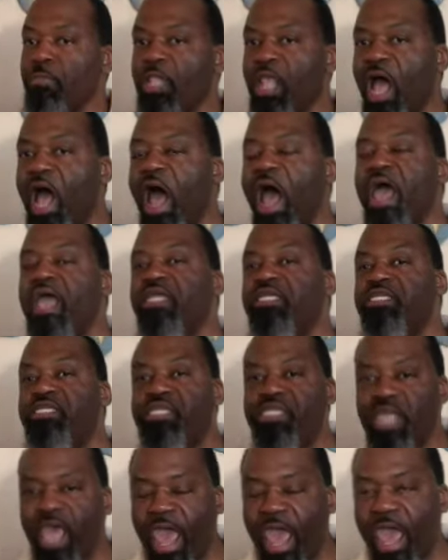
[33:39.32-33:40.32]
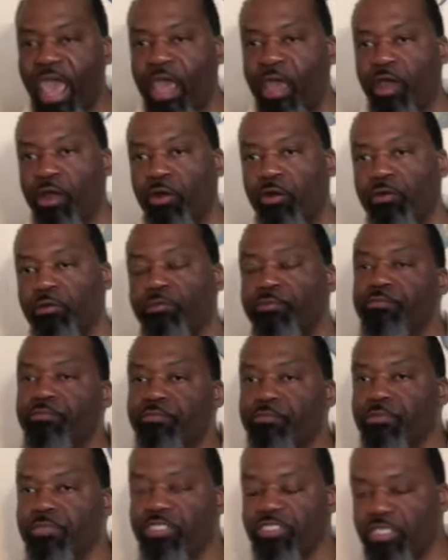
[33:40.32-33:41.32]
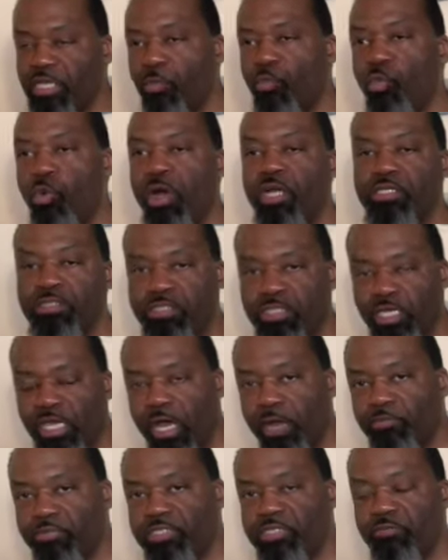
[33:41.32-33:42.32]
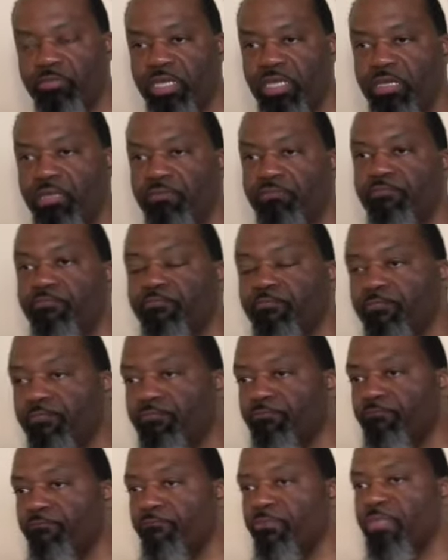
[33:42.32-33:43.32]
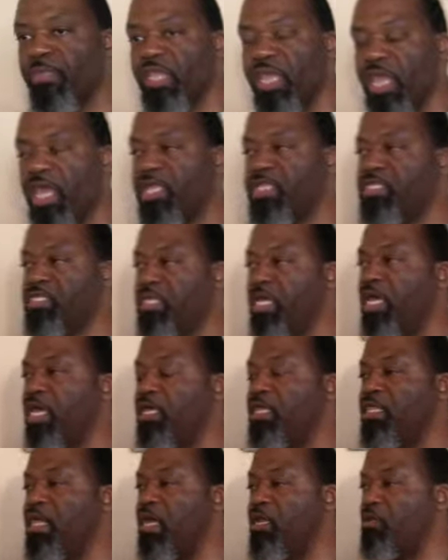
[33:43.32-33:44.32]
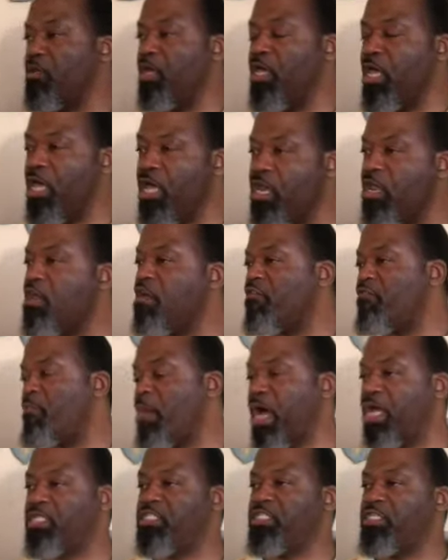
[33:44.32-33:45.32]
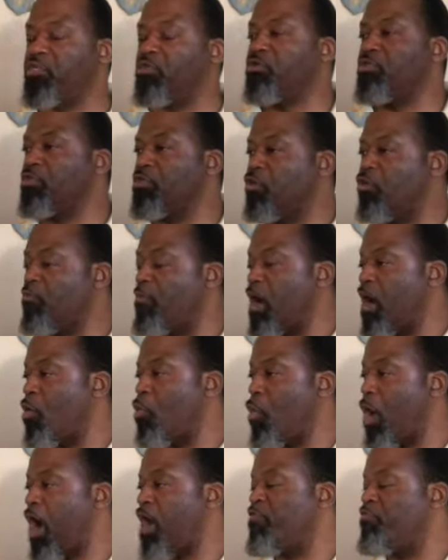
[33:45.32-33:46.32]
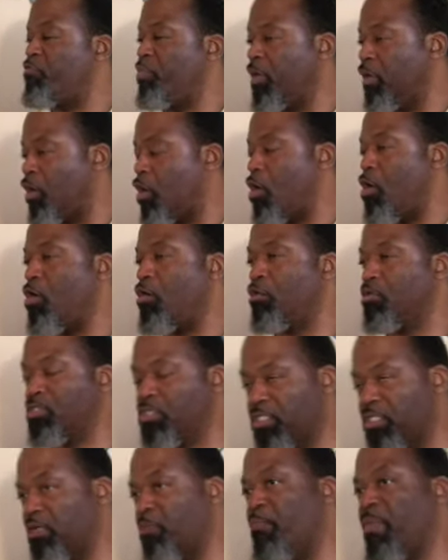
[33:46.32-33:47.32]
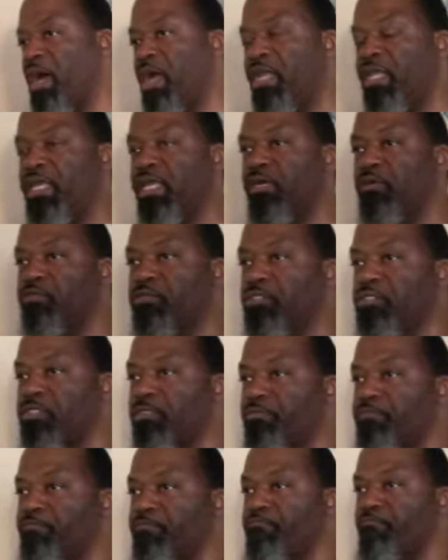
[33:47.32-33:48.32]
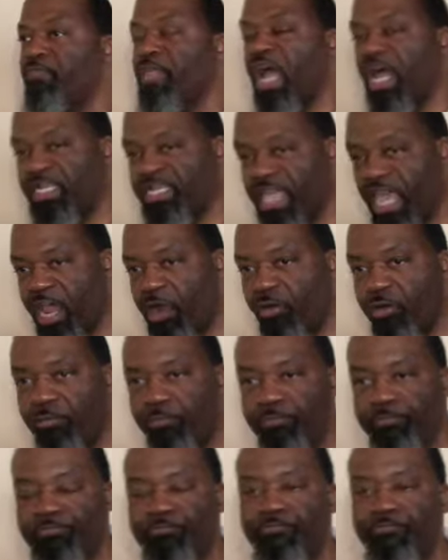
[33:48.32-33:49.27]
I dare someone to come to me and say that any of my children or my wife belong to somebody else. I dare them.